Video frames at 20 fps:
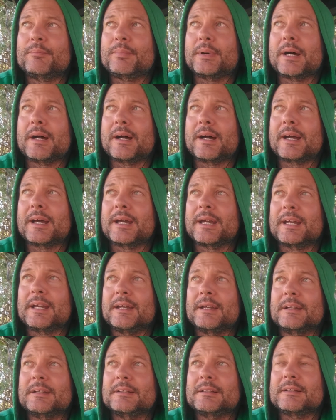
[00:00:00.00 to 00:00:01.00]

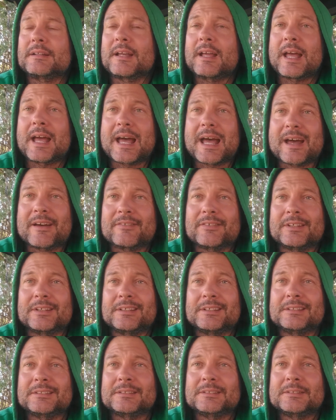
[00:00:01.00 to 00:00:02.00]
by
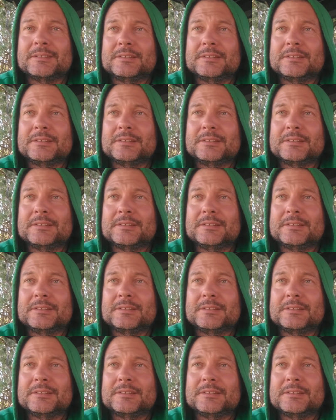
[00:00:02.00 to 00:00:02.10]
having